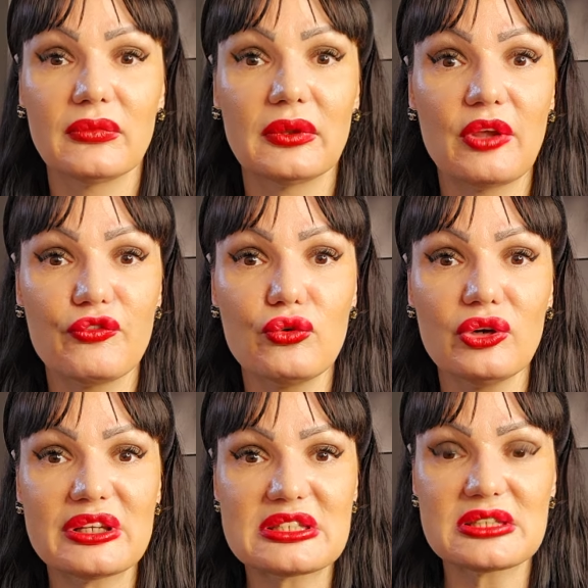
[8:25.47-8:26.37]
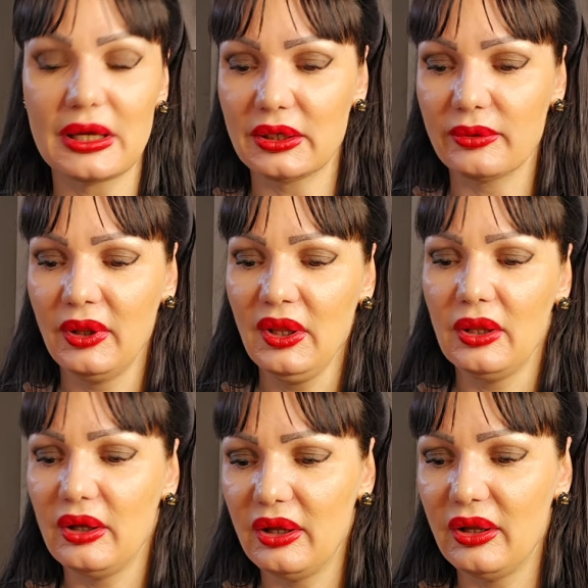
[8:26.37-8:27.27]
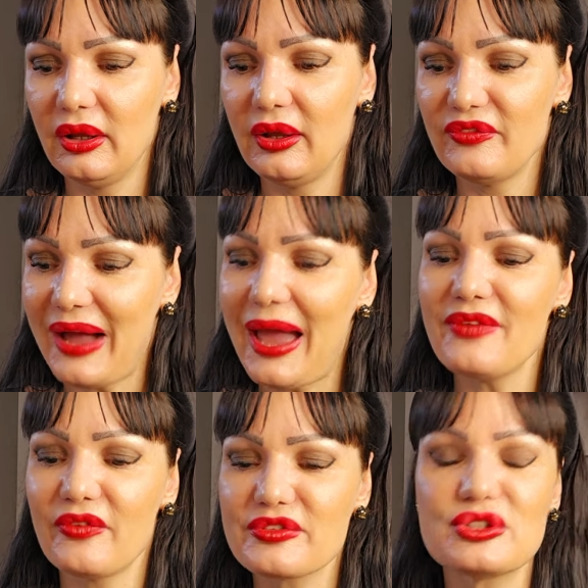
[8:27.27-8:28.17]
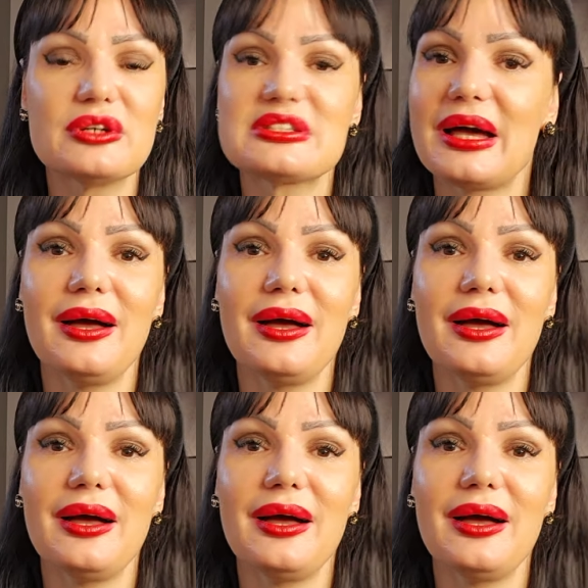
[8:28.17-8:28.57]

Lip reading: the Fool, the Sun. Five of Swords.